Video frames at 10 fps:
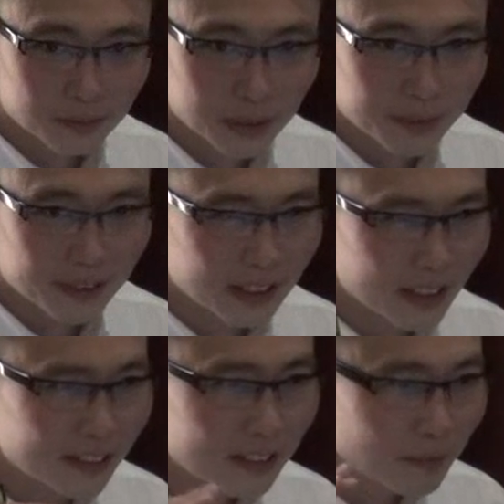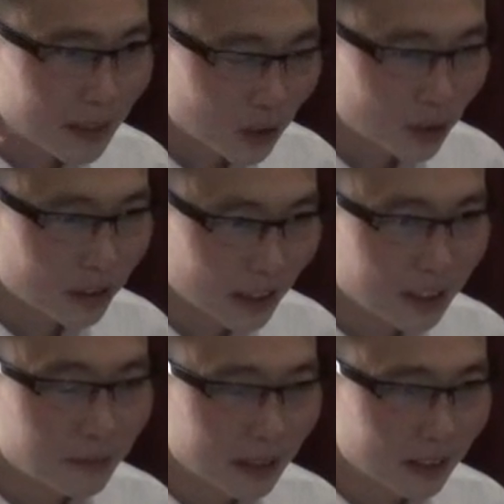papers, and there
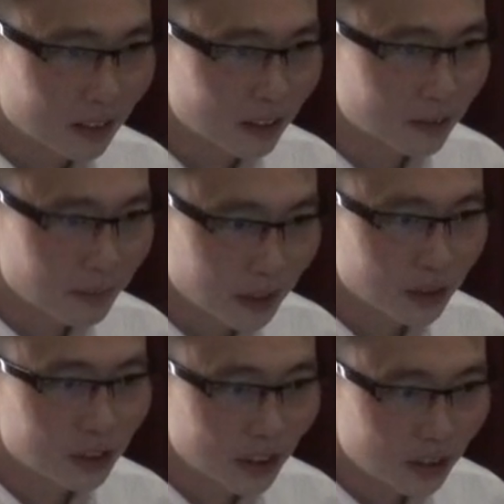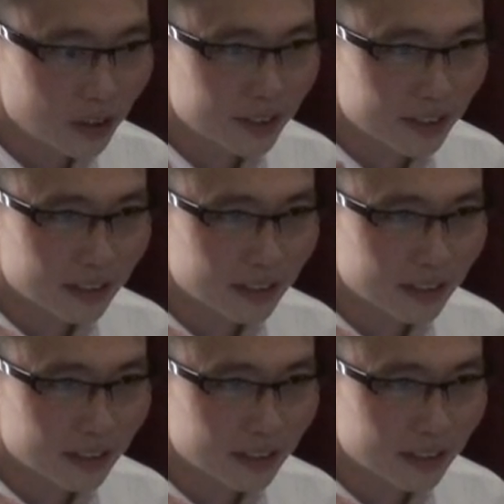aren't a lot of major changes.